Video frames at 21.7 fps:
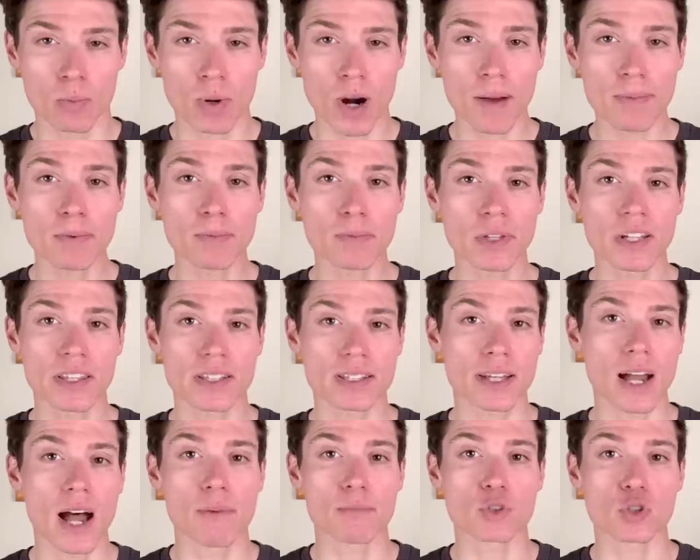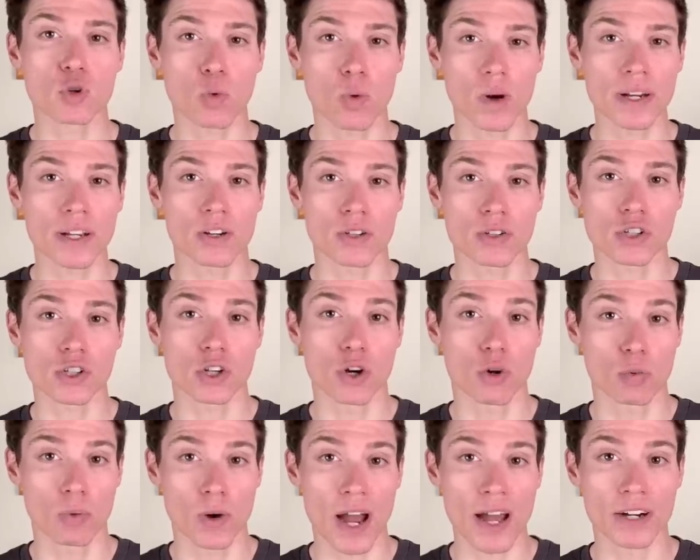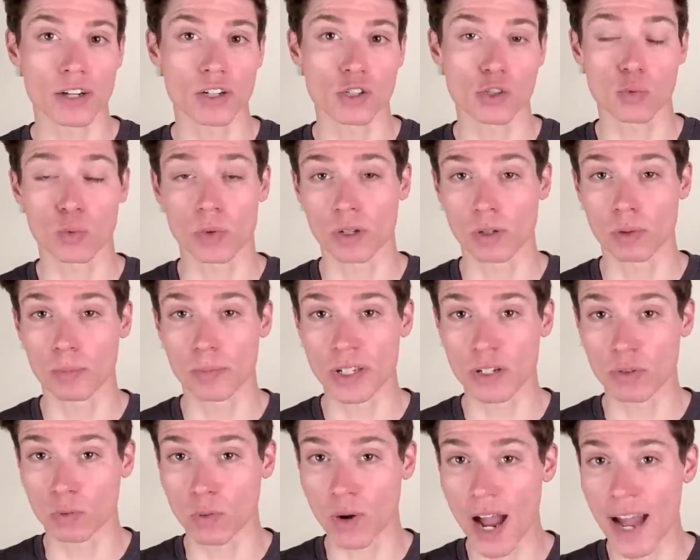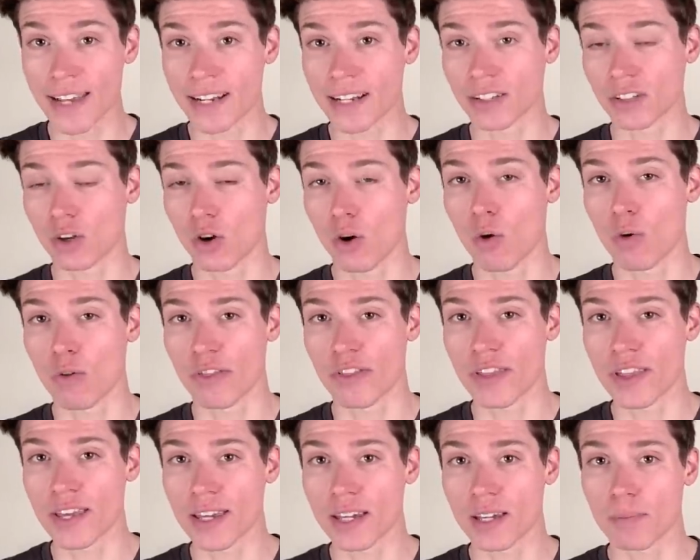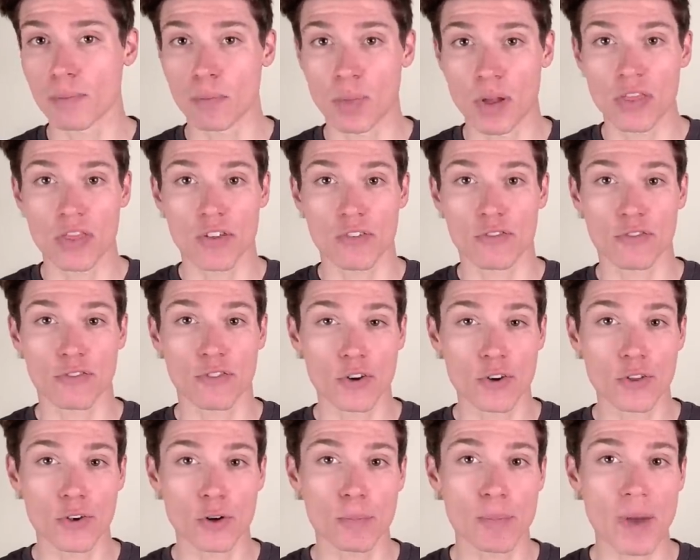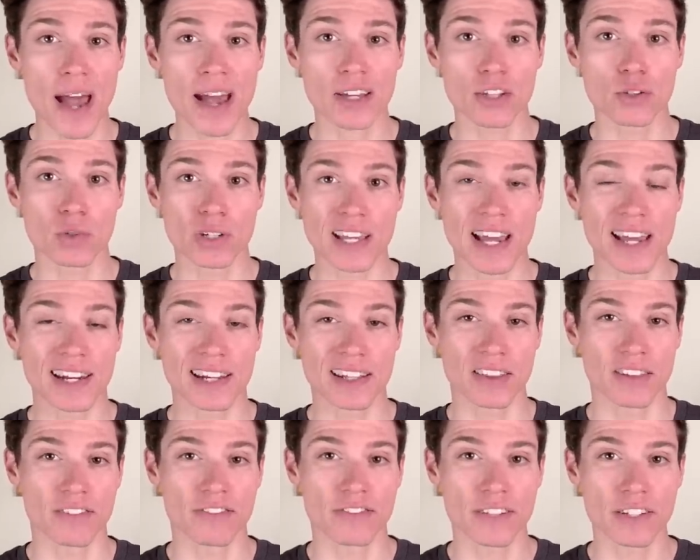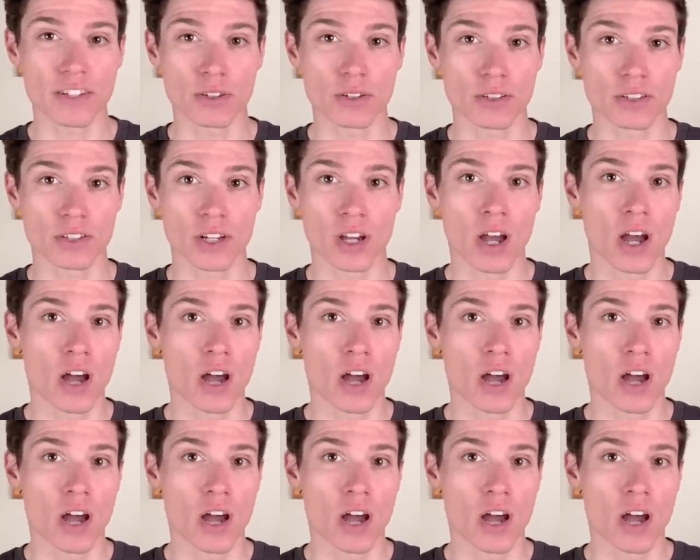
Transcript: probably the top twenty or so riders will be riding the whole thing, but the further back you get in the field,